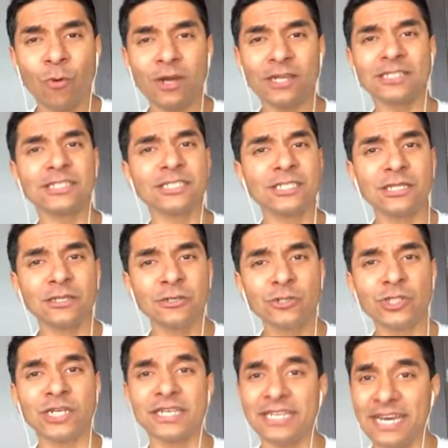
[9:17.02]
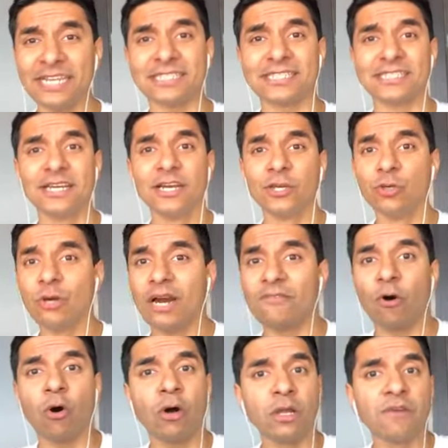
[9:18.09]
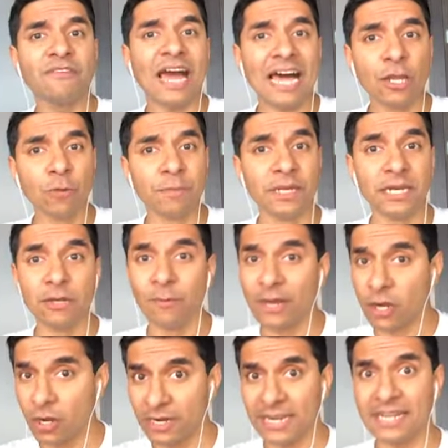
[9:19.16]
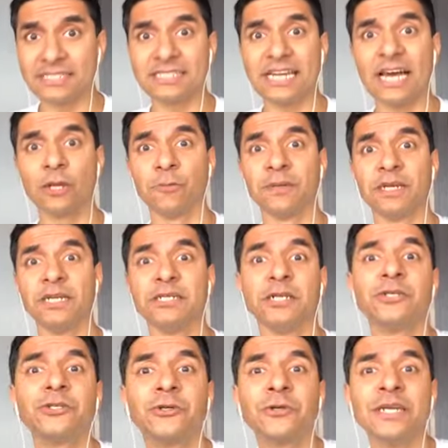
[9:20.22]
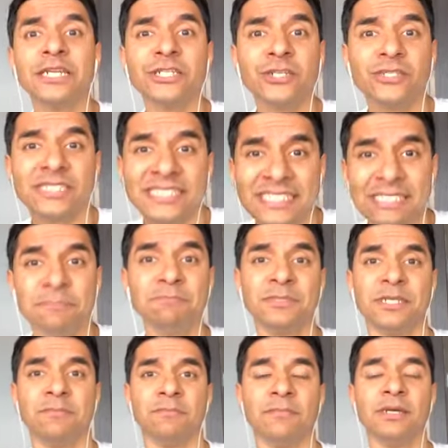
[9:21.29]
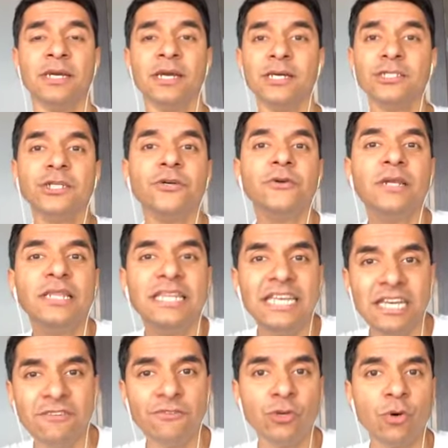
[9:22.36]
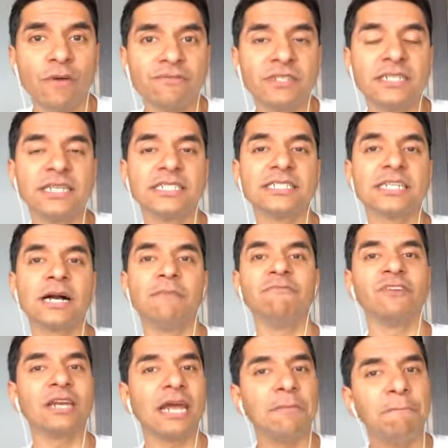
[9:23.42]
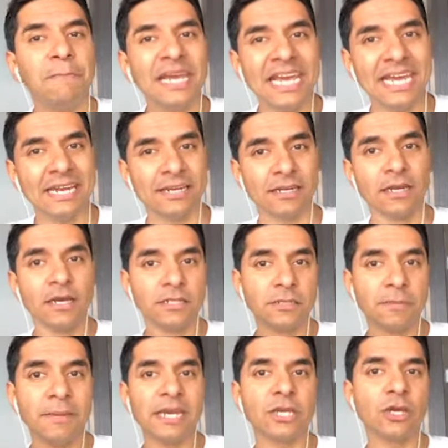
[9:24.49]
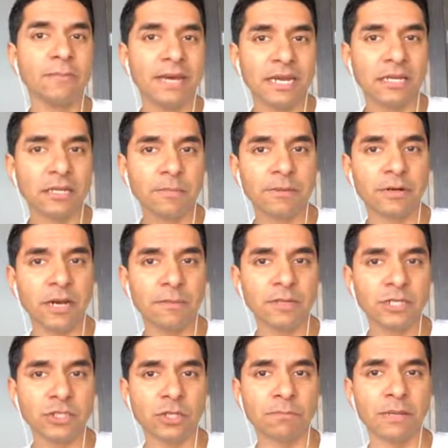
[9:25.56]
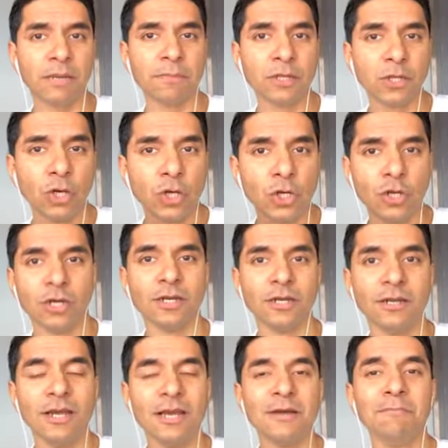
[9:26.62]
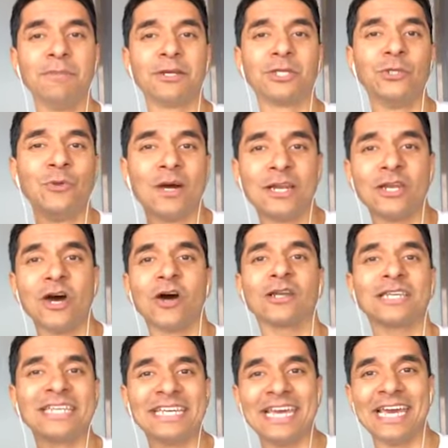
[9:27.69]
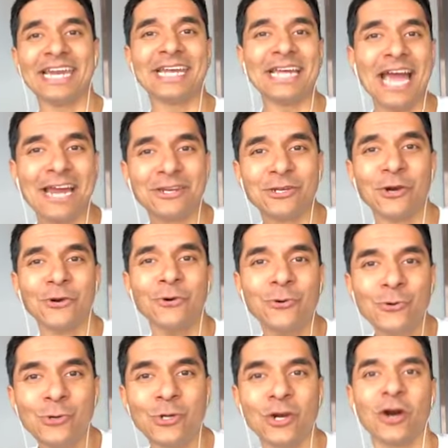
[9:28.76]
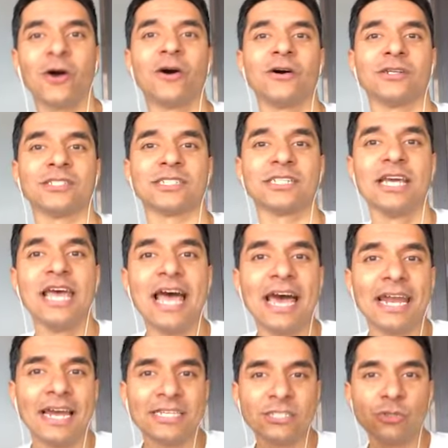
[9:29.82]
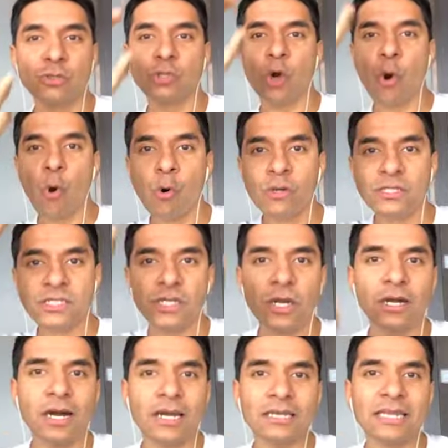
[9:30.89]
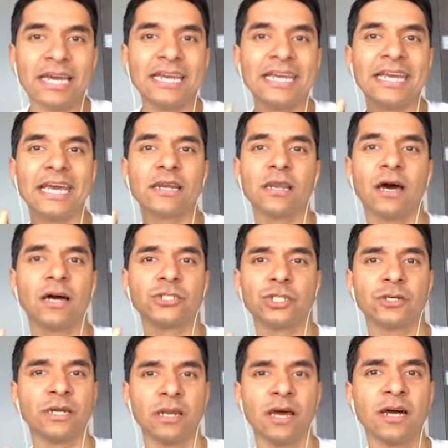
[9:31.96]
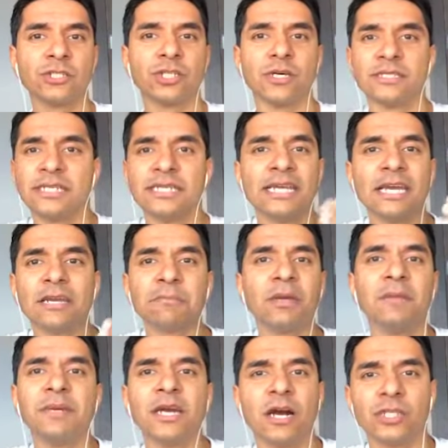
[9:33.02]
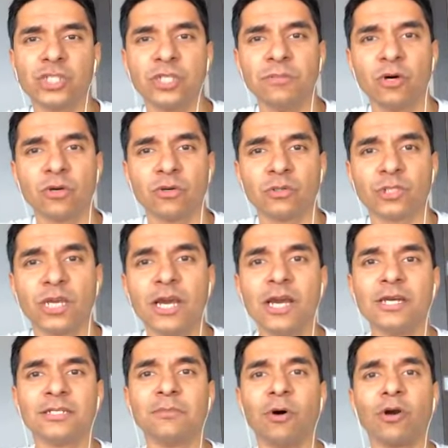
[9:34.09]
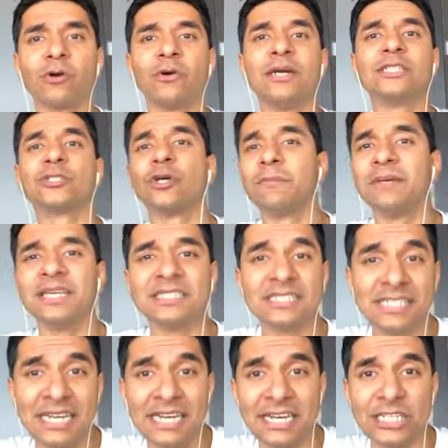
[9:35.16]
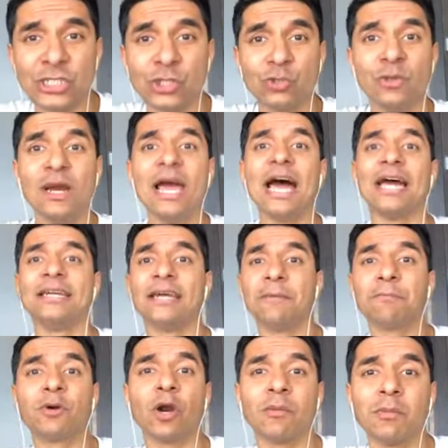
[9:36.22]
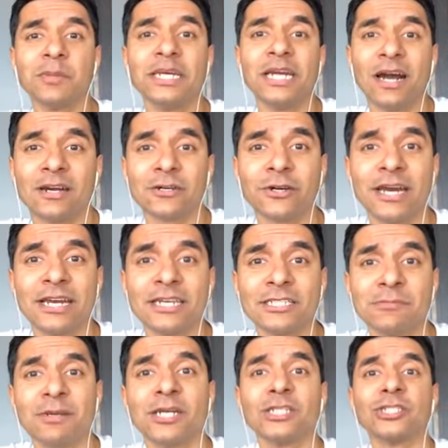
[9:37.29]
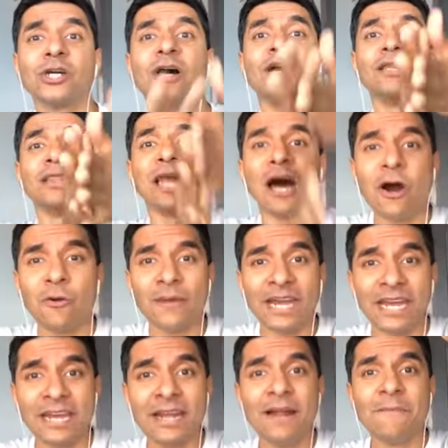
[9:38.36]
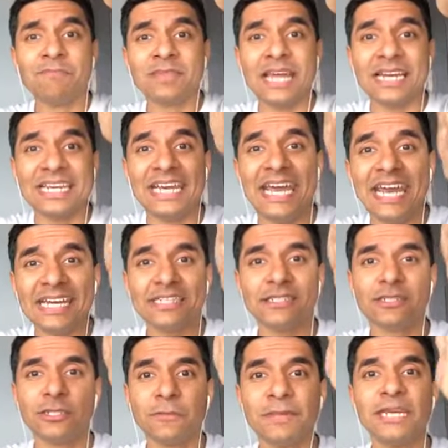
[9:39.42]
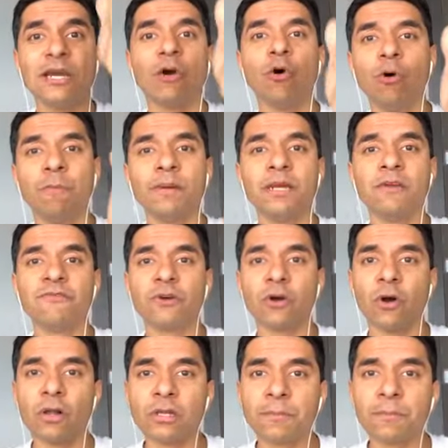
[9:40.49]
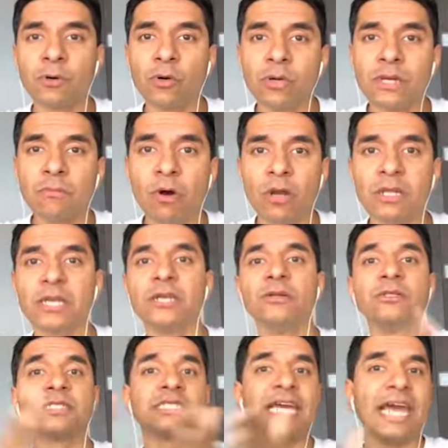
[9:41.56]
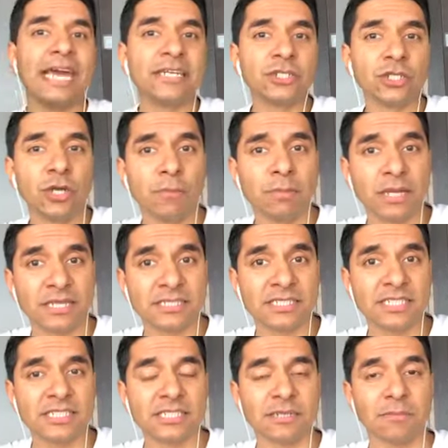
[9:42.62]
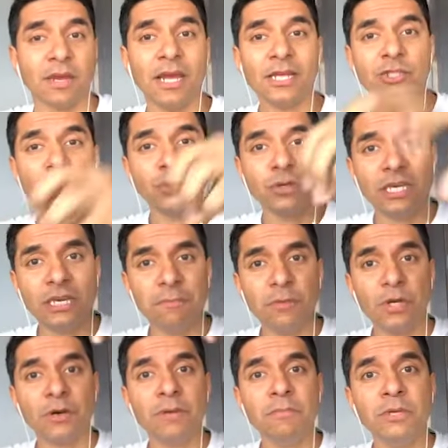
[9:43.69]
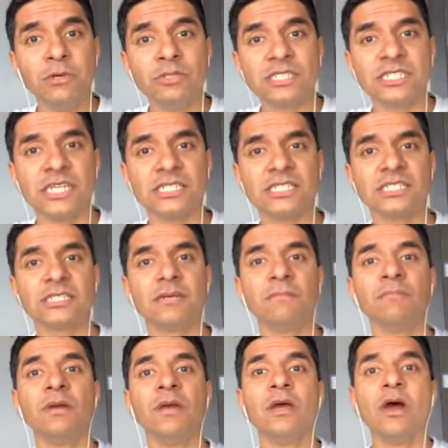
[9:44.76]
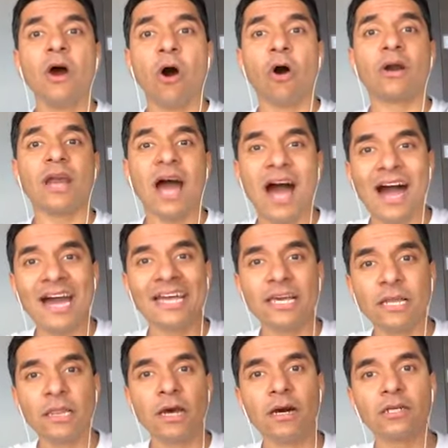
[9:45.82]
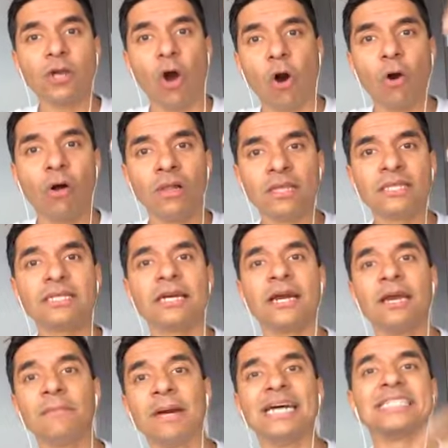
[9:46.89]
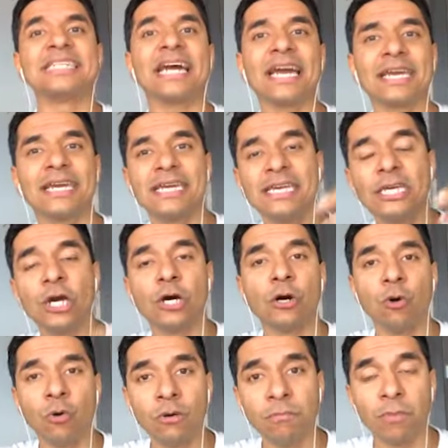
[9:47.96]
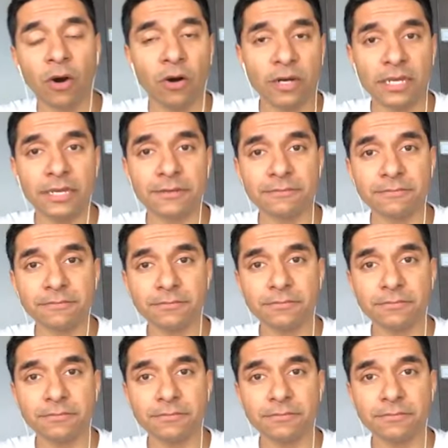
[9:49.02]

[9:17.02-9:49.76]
What is the solution? Yes, you have all of allopathy. We're not against allopathy, to treat your symptom, to relieve you of the discomfort and pain, to make your medical parameters on paper look good, but you are not getting at the root cause. And as those holes in your gut lining get larger and larger, today it may be Hashimoto's, tomorrow it's going to be a skin issue, and then probably arthritis, because you're allowing that gate to be open for all the protein molecules to enter your blood system. So you keep your immune system on high alert all the time, attacking your own body.